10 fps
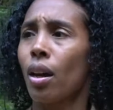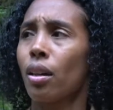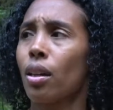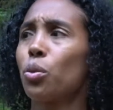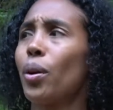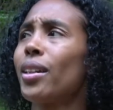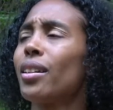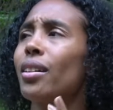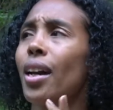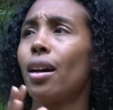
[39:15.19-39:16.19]
not quite,
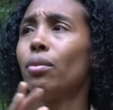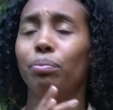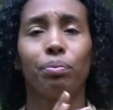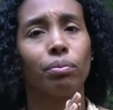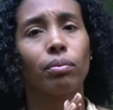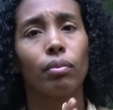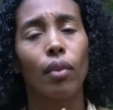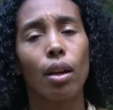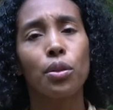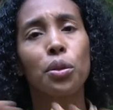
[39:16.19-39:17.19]
yeah,
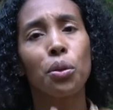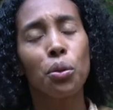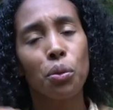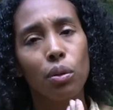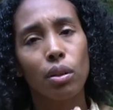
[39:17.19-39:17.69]
to